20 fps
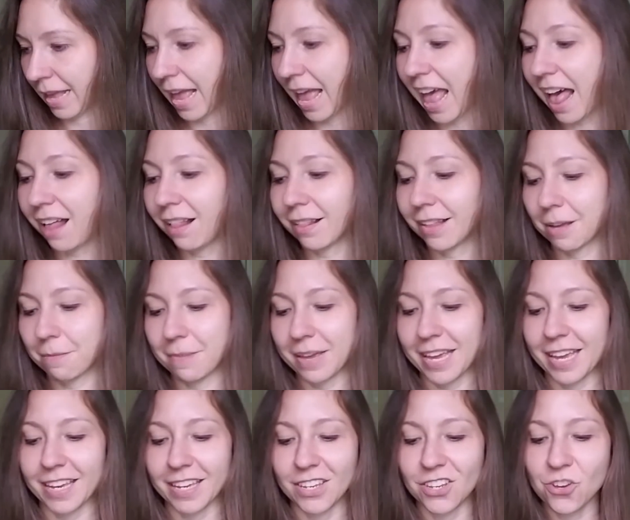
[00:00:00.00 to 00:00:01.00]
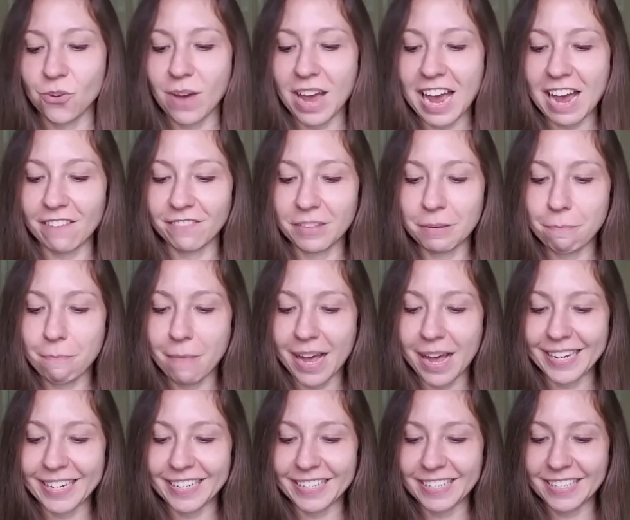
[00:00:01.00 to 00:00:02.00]
Alchemy, you have the
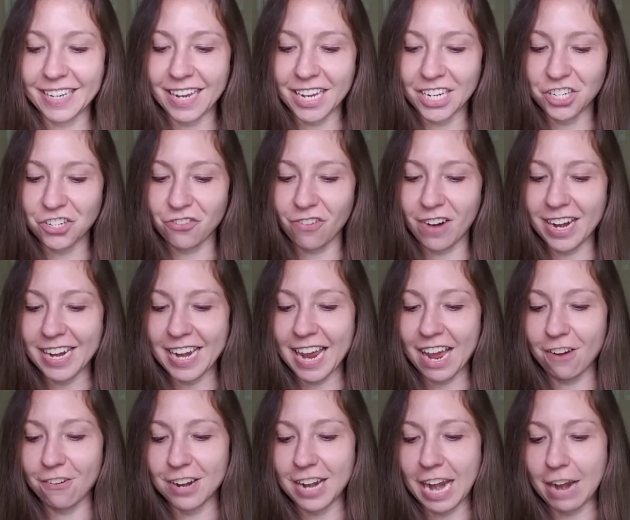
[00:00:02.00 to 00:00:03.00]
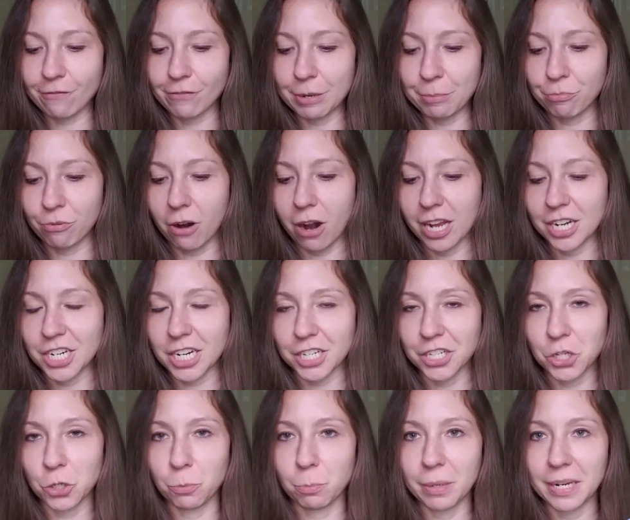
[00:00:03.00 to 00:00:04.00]
Midas touch right now and every
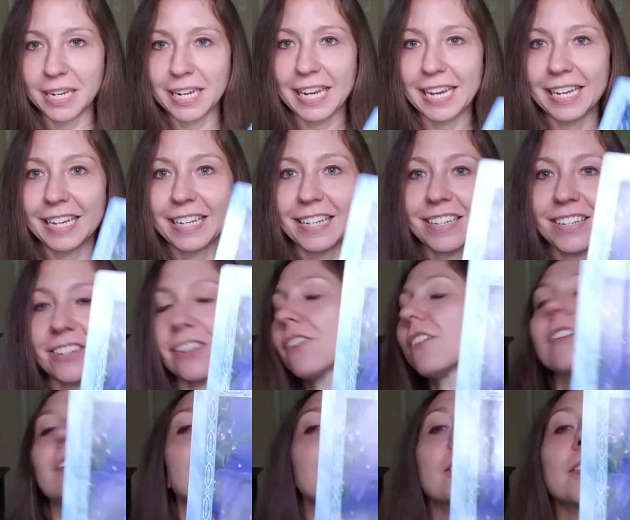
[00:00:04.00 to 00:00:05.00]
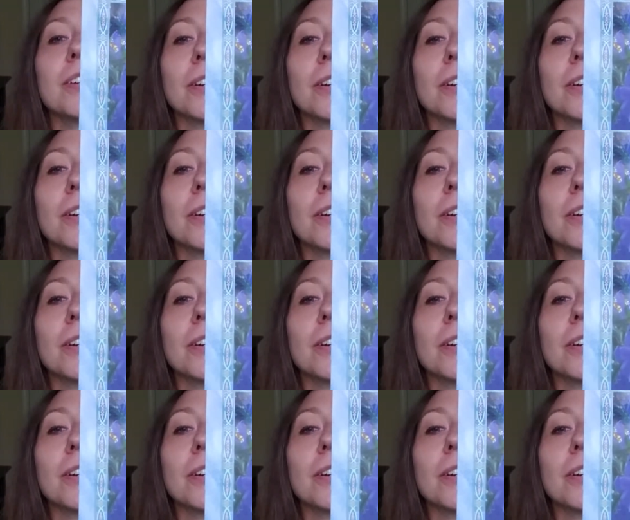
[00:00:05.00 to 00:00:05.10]
project you begin turns to